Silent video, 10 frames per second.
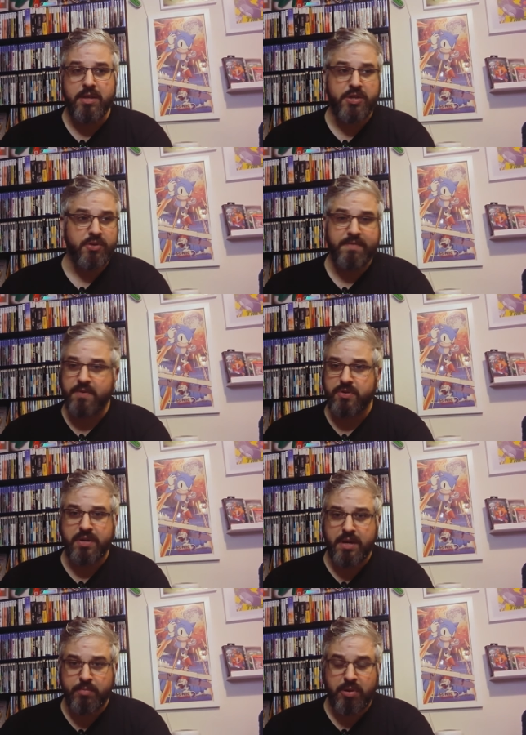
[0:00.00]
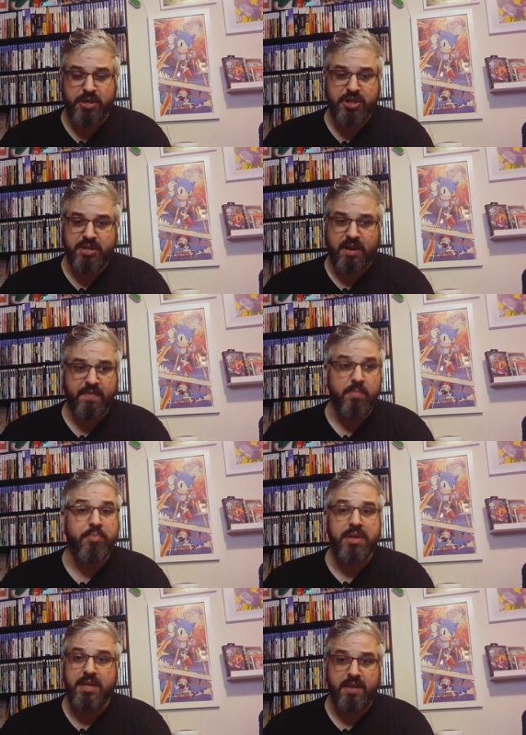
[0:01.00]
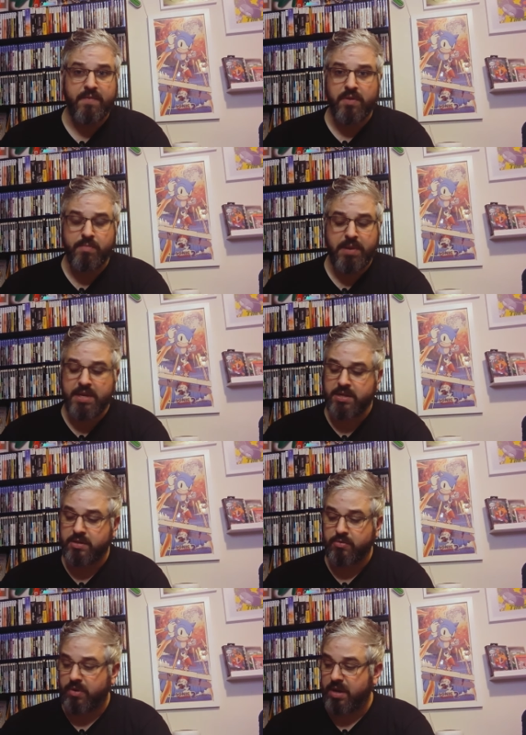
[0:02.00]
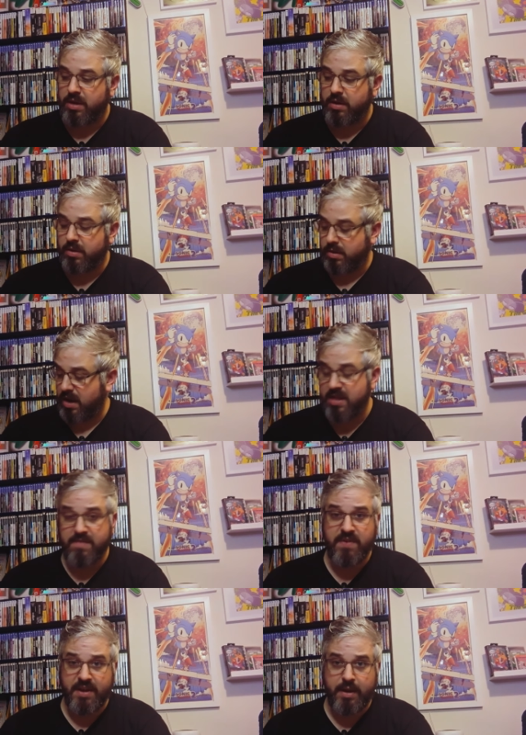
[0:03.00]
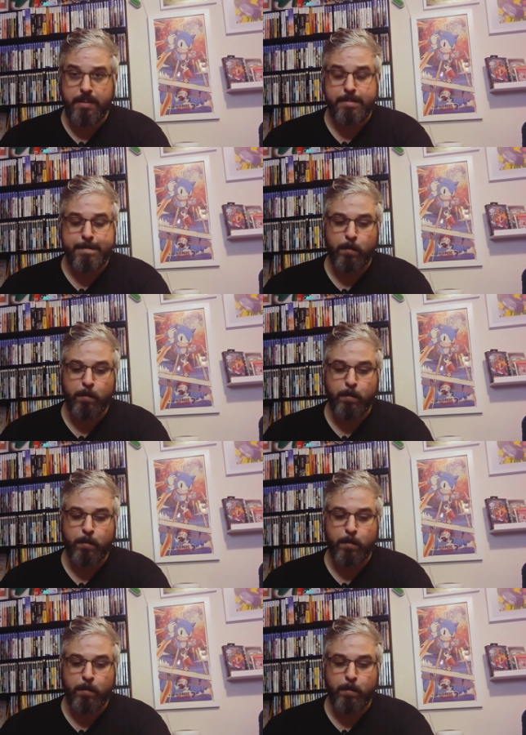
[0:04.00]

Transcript: the servers are going to probably shut off completely for the PS3 and the Vita,